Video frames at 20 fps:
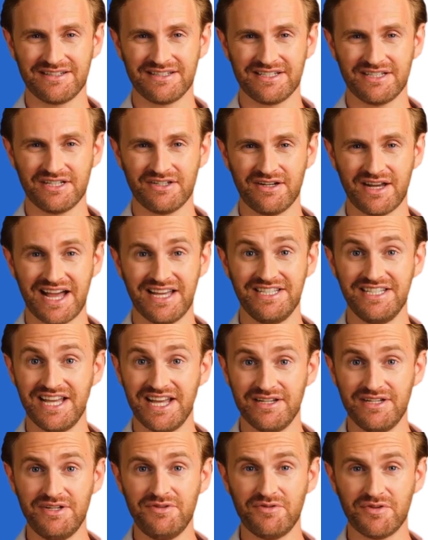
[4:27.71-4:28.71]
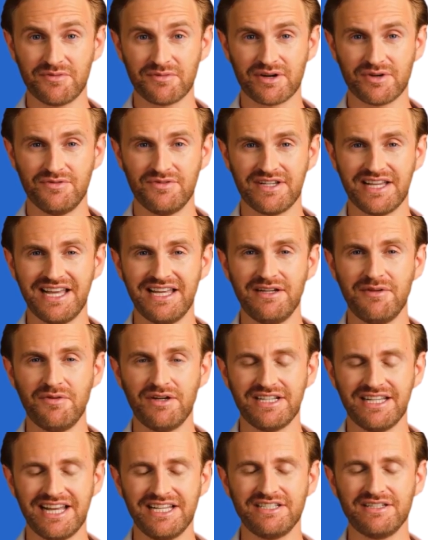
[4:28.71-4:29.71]
to track down and remove any
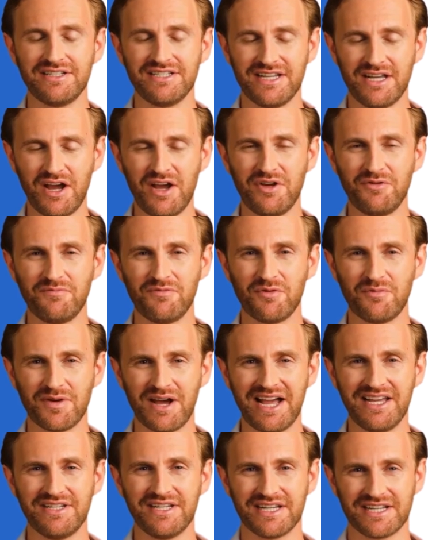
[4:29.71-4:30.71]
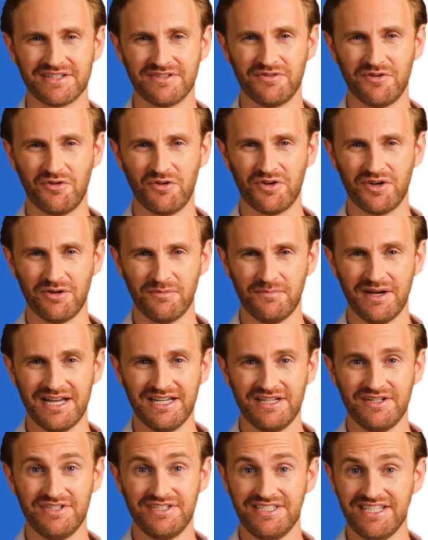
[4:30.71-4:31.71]
potentially harmful backlinks from your
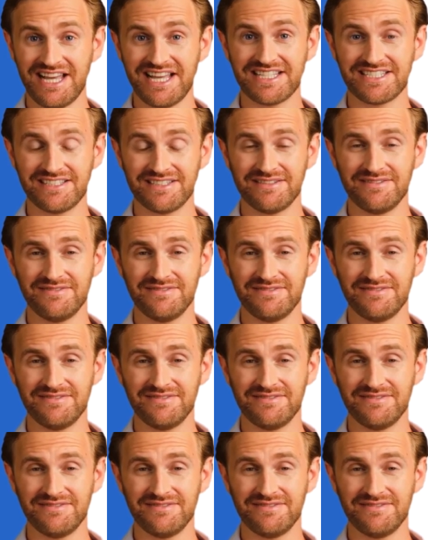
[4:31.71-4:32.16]
competitors' sites.